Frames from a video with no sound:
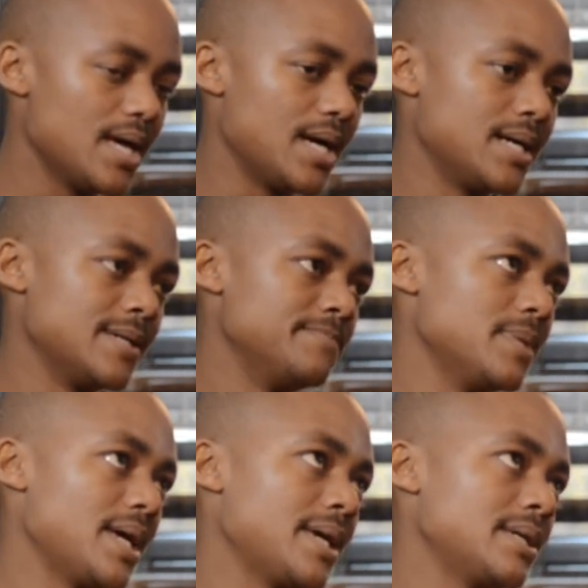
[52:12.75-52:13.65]
um,
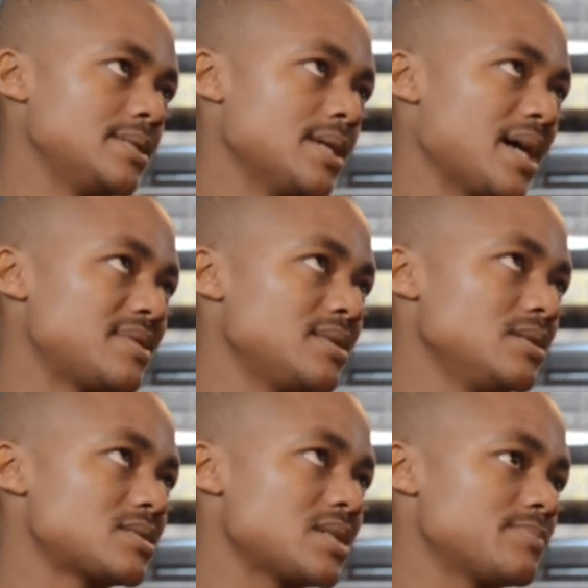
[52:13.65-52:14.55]
and i
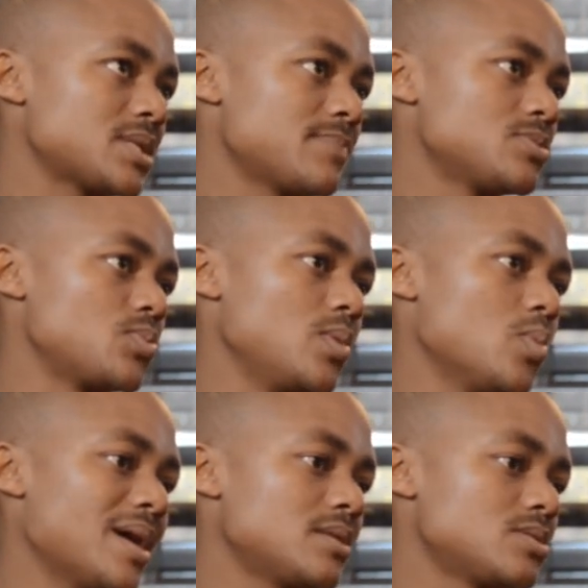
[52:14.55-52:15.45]
think sometimes we
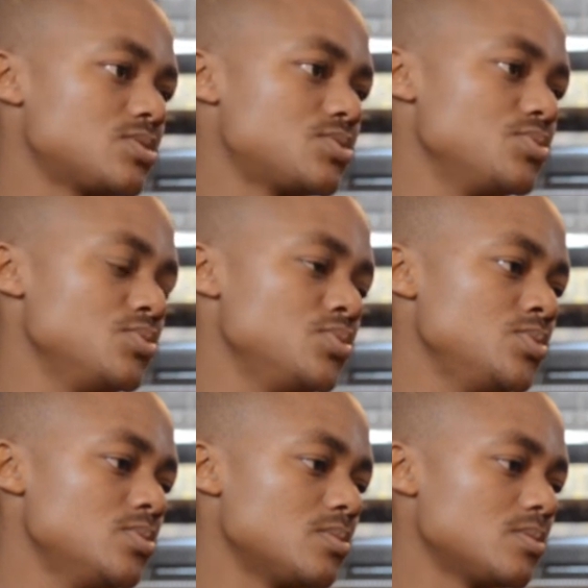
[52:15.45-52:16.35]
want
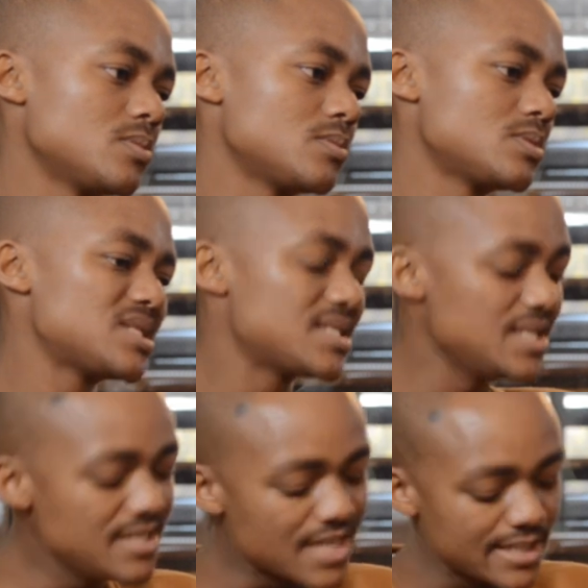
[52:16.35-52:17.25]
to
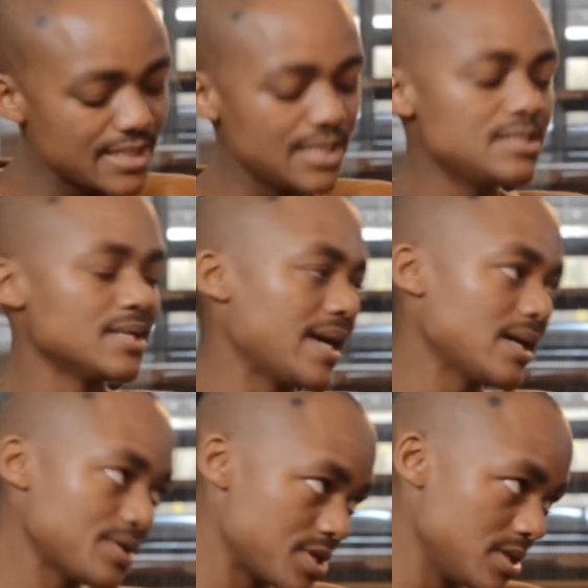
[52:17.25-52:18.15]
see that
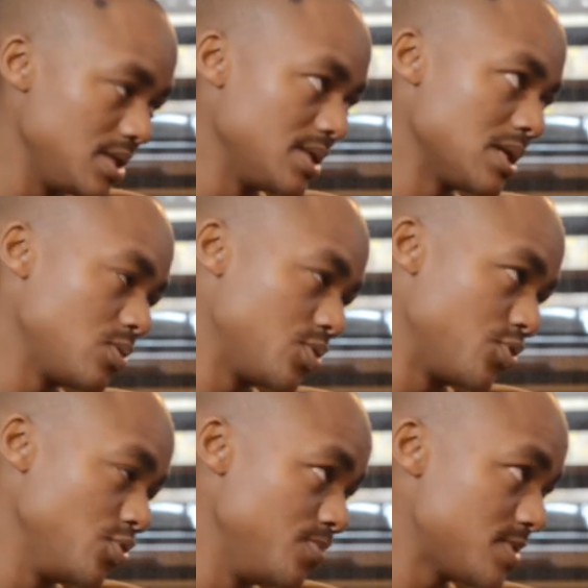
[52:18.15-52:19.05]
interaction in our
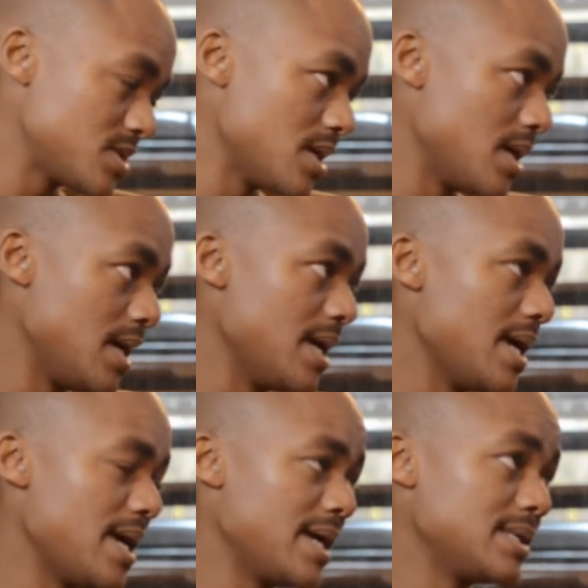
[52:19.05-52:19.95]
groups
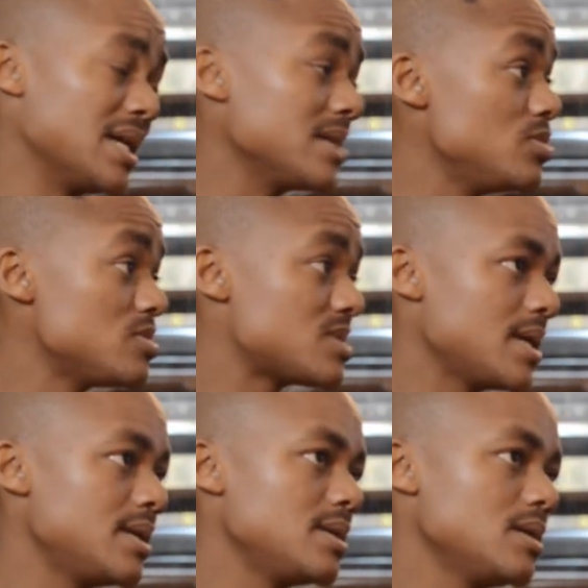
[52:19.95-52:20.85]
and like you're
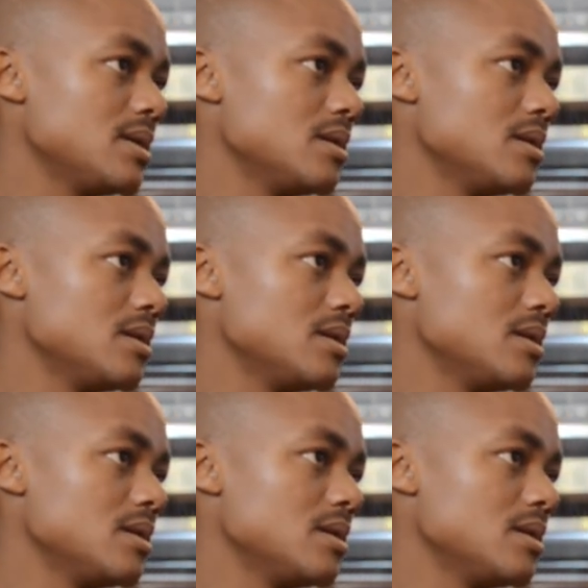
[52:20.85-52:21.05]
saying